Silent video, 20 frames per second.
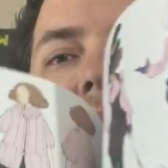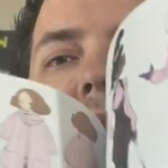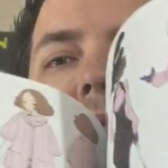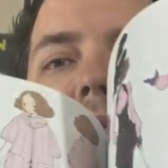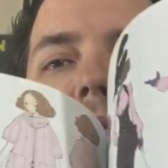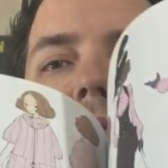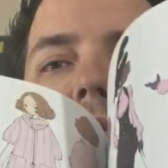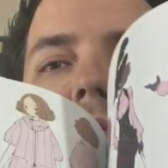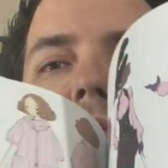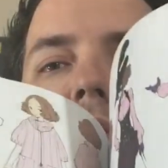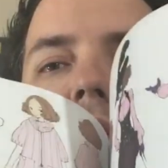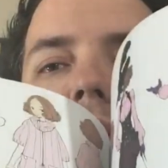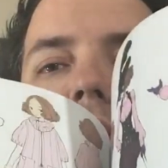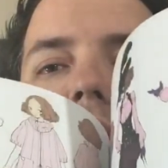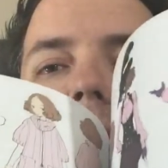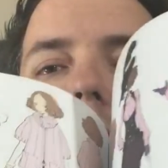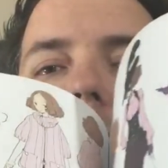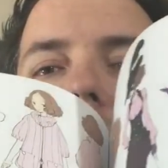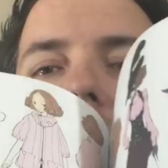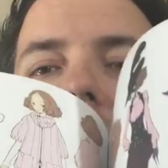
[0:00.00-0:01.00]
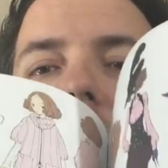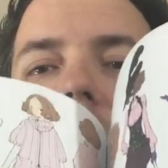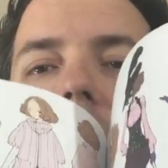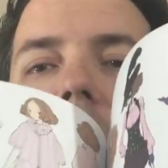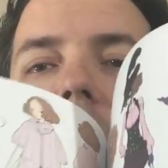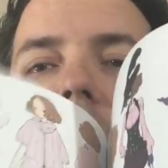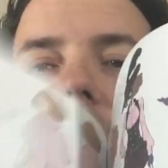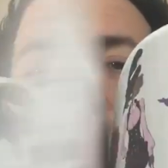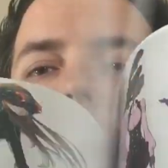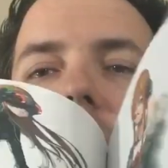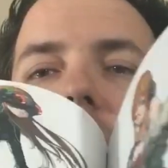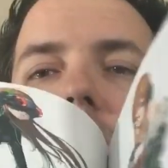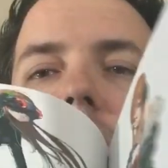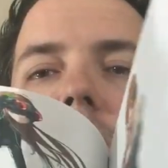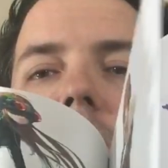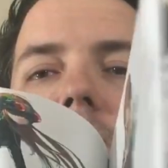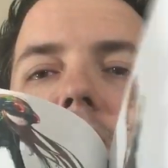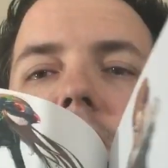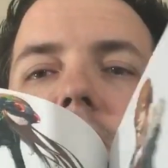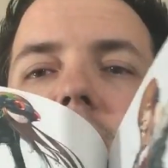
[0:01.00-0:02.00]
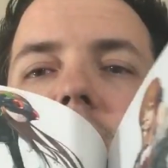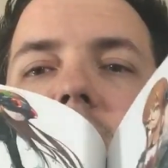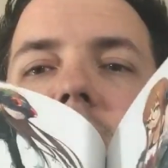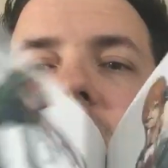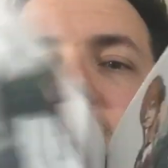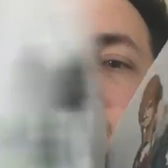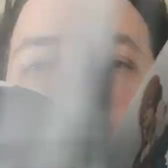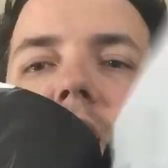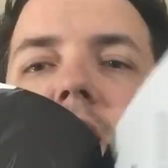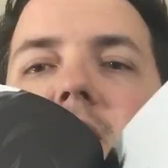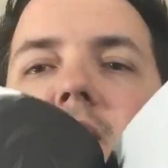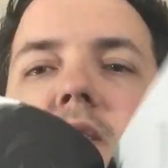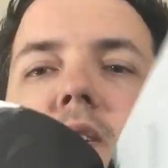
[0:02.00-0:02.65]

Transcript: cool if you ask me, and how they drew it and everything like that.